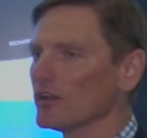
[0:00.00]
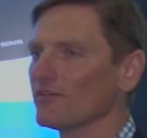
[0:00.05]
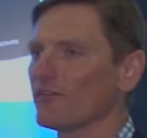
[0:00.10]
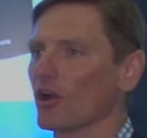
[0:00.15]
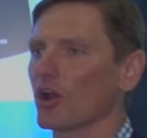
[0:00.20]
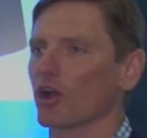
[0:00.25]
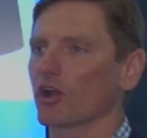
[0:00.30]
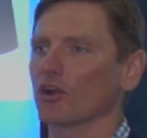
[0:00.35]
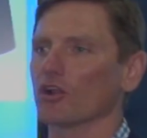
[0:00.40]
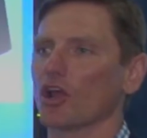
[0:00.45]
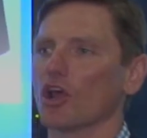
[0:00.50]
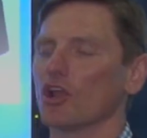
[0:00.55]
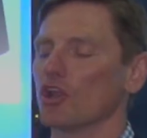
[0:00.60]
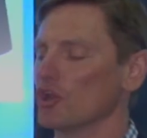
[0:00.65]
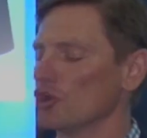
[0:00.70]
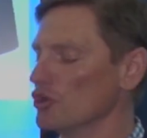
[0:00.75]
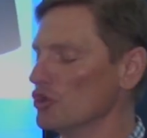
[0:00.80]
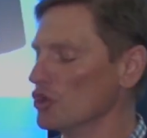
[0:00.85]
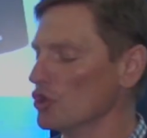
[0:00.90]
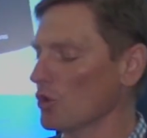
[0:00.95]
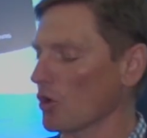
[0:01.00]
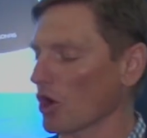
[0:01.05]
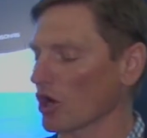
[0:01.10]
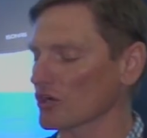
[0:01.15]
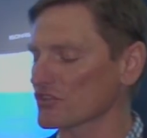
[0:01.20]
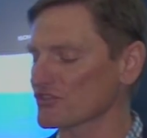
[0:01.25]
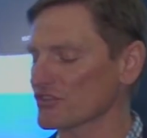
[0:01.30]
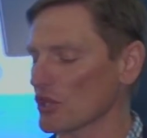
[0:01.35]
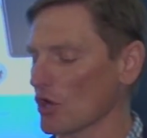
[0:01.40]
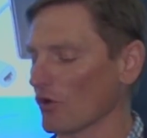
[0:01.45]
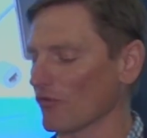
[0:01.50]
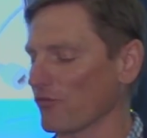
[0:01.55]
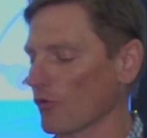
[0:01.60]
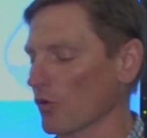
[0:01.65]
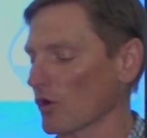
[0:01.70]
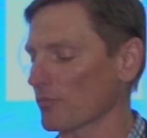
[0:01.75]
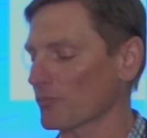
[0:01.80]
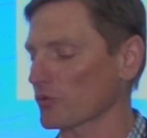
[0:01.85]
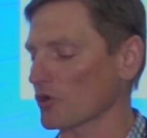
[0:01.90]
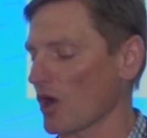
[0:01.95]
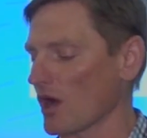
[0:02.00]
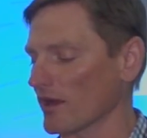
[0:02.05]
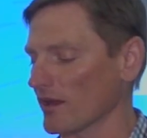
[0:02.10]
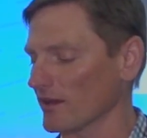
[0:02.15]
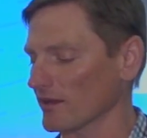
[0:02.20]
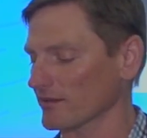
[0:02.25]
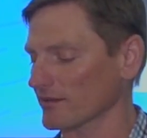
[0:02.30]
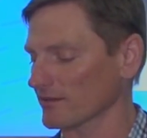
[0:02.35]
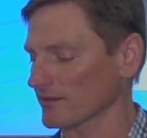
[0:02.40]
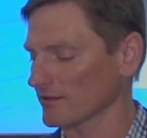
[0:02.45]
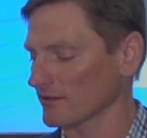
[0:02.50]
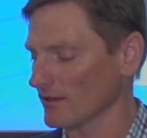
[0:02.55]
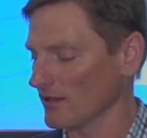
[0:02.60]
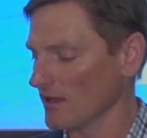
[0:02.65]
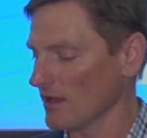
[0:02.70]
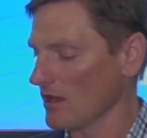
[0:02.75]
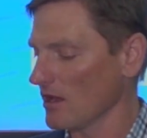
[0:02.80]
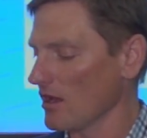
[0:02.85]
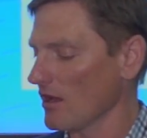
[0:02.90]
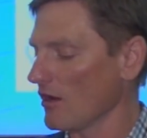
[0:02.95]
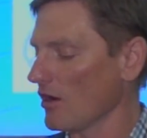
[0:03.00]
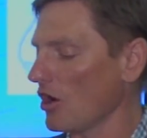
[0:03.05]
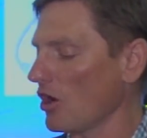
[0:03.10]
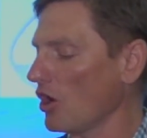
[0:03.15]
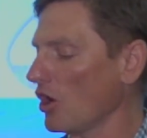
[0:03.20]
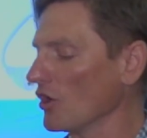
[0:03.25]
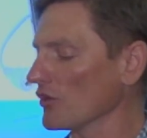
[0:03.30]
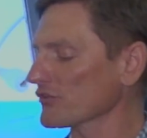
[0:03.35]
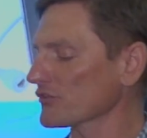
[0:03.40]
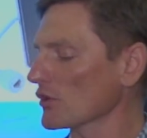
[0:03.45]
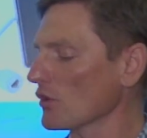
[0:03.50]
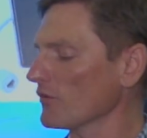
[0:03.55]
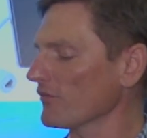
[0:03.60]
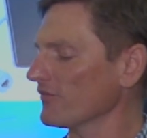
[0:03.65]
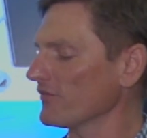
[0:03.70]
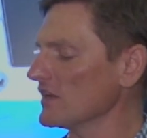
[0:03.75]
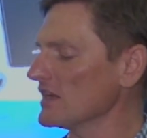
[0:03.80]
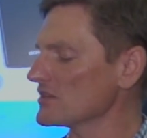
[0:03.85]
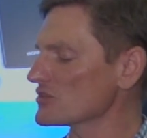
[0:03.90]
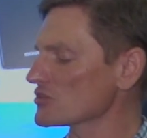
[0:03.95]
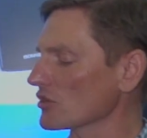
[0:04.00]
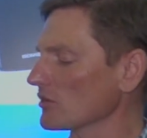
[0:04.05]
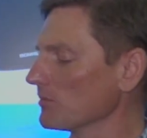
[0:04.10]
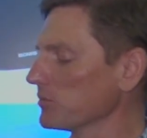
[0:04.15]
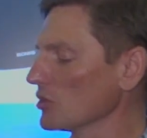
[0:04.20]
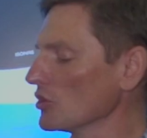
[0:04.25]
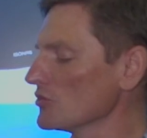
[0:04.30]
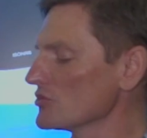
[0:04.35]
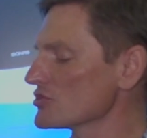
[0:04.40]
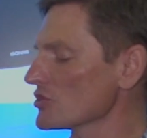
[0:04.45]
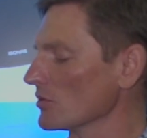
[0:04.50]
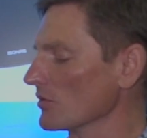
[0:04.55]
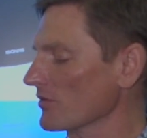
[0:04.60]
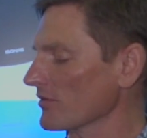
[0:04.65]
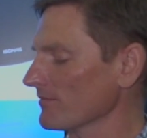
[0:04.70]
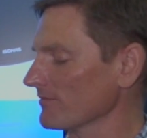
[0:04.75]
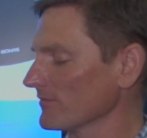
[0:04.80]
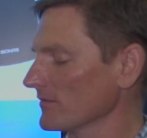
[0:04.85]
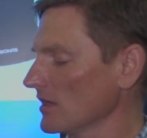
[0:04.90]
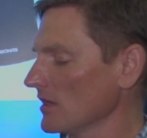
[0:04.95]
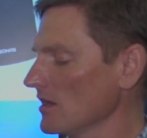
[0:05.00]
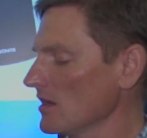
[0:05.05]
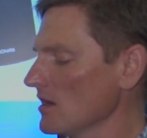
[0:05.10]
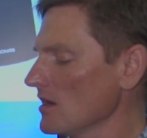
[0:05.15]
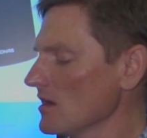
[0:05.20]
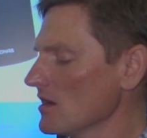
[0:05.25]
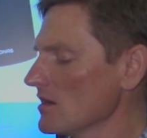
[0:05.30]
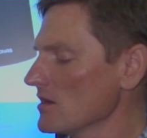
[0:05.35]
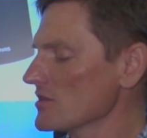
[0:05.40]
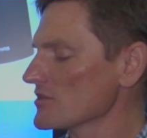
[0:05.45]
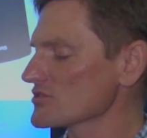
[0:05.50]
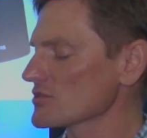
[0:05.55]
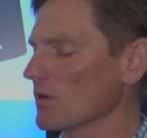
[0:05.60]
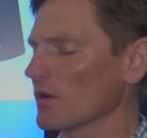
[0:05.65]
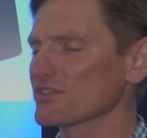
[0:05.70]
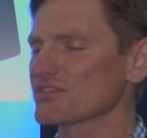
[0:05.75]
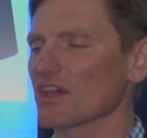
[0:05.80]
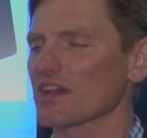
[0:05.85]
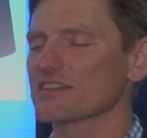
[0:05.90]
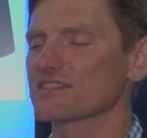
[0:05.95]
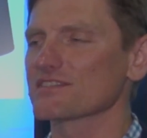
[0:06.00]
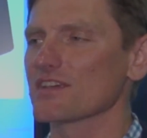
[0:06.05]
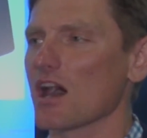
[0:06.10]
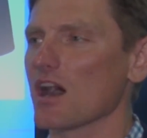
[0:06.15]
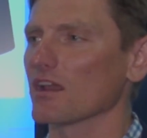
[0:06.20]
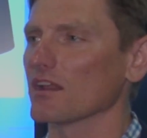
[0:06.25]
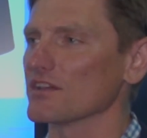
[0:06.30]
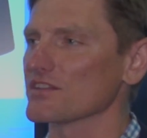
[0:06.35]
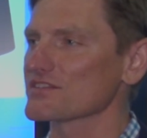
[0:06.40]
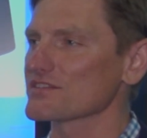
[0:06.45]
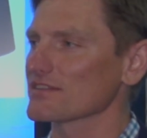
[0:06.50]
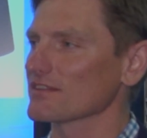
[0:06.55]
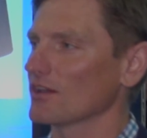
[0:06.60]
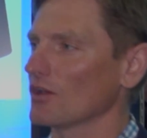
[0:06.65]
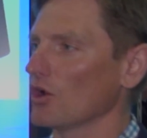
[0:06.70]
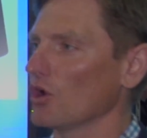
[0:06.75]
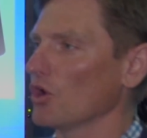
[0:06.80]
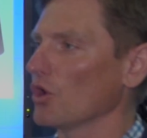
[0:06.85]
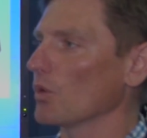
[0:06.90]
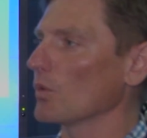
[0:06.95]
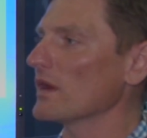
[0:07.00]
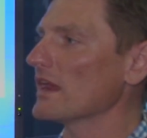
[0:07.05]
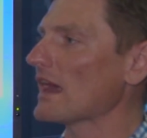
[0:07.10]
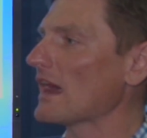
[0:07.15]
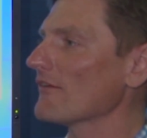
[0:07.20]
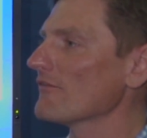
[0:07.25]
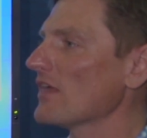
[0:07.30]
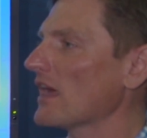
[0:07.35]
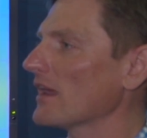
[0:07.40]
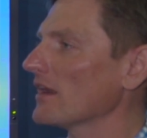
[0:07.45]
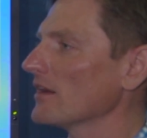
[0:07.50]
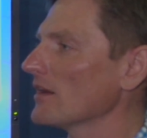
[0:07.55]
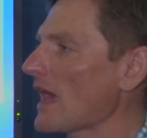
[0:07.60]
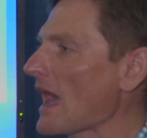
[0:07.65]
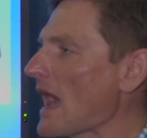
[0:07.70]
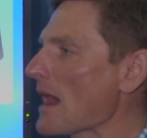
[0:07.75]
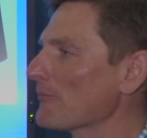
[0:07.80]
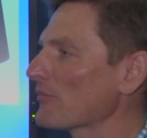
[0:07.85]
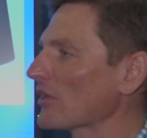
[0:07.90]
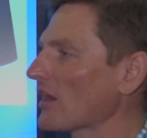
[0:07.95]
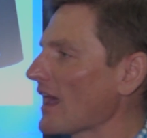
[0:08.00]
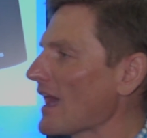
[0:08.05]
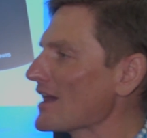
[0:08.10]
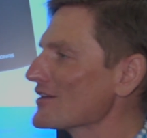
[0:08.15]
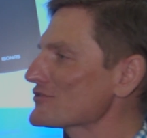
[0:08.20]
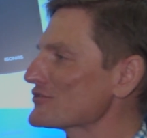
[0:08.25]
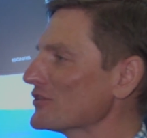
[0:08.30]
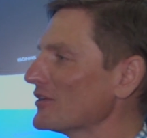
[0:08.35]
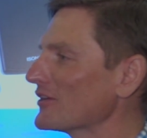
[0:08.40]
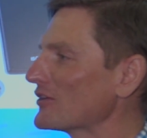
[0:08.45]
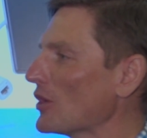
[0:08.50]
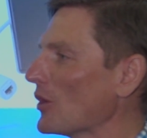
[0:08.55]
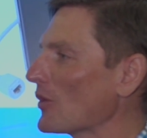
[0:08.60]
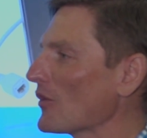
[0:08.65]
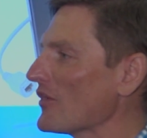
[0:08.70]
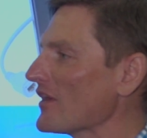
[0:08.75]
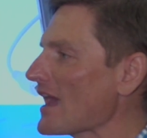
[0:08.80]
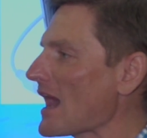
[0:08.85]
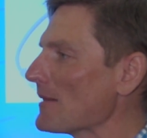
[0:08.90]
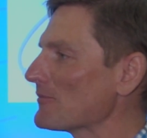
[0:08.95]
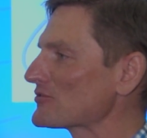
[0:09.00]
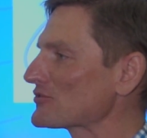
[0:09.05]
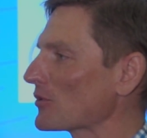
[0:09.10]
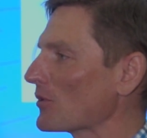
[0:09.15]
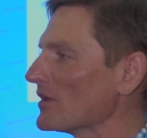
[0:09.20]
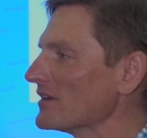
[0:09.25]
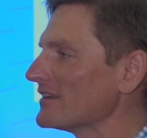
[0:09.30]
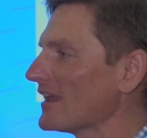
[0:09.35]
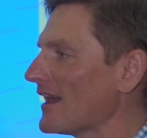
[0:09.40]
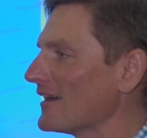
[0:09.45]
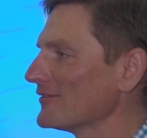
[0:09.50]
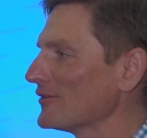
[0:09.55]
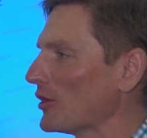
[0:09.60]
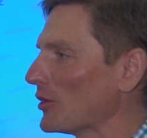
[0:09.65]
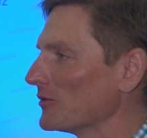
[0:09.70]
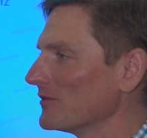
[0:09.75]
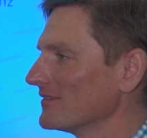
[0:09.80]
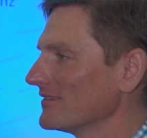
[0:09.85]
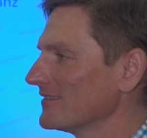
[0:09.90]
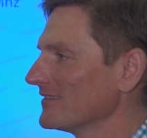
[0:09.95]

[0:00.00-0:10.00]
of our new RCO4 products also feature Bluetooth. So as ISONAS, we have that app that I asked you to go to the App Store and download.